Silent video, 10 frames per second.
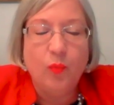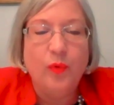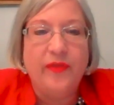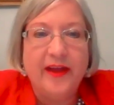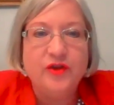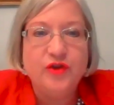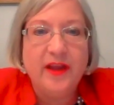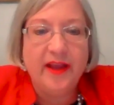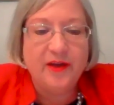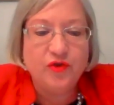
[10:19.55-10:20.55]
with
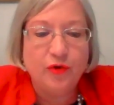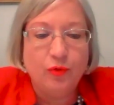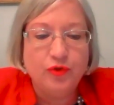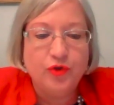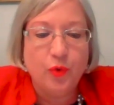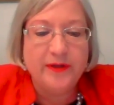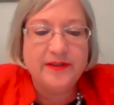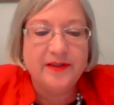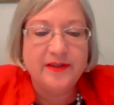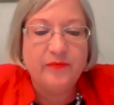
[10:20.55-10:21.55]
educational
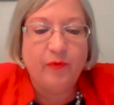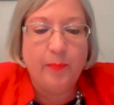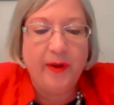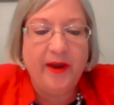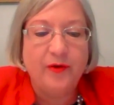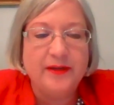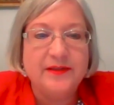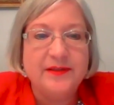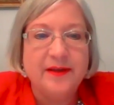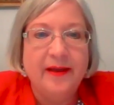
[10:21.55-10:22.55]
choices for parents,